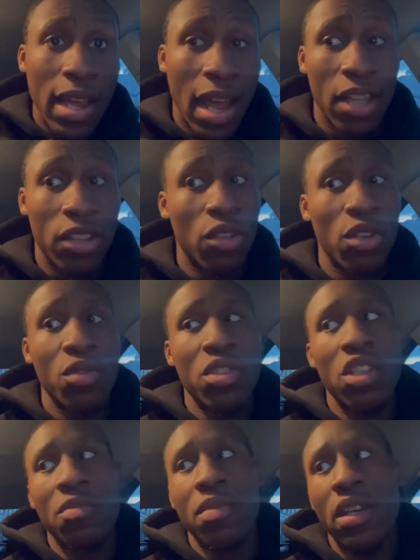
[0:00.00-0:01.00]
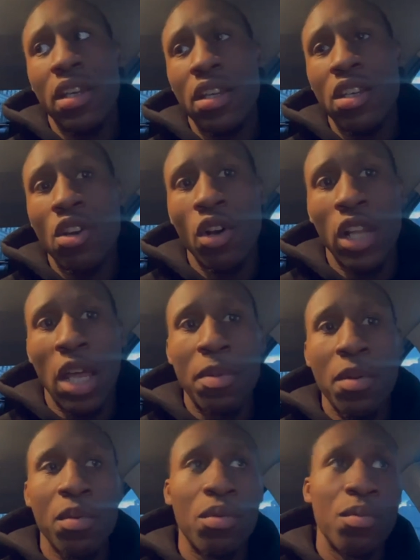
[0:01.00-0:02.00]
I yeah. thought it was gonna be, you know, a lot of
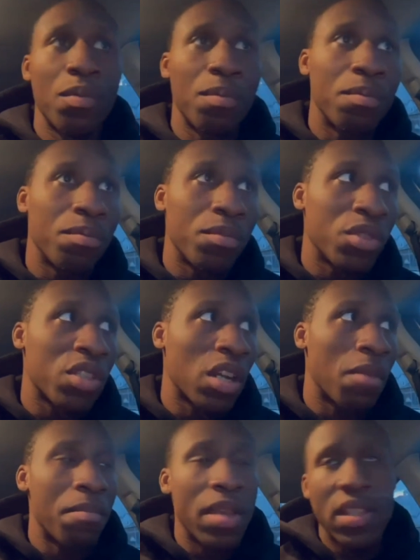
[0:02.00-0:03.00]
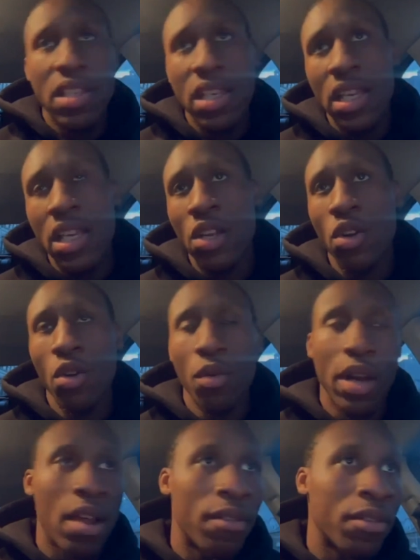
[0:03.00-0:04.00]
people was gonna miss it or
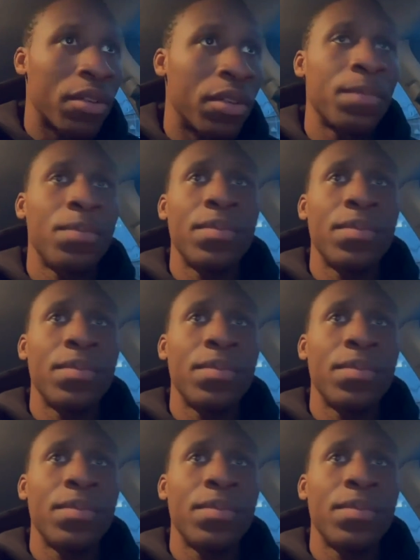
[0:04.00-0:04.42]
whatever.